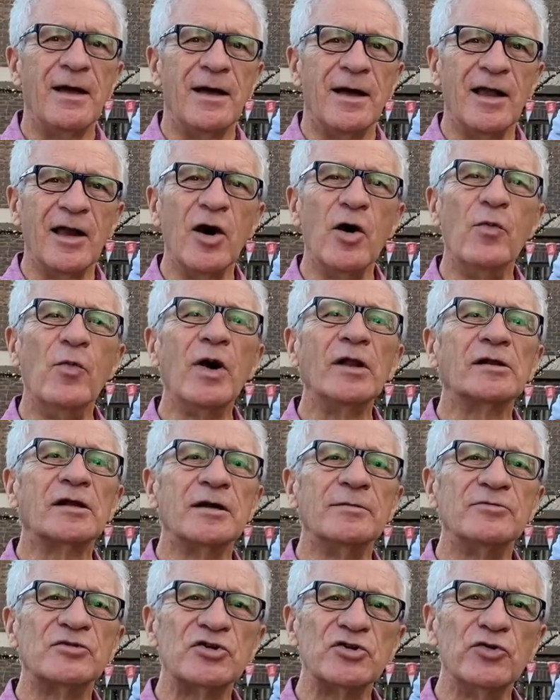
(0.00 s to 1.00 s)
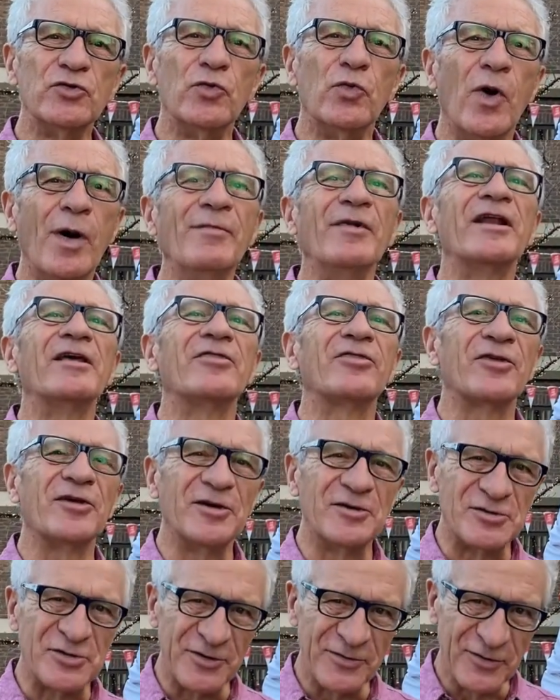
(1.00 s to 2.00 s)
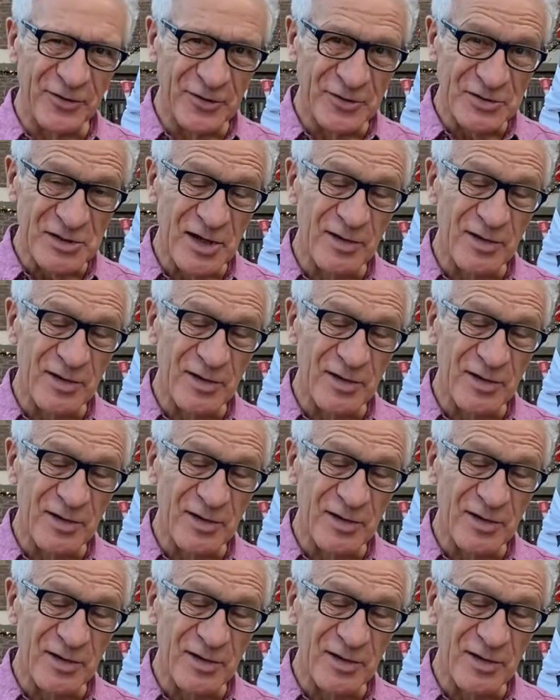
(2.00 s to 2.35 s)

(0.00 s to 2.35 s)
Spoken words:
Hello and welcome to 1 Minute Theatre Reviews.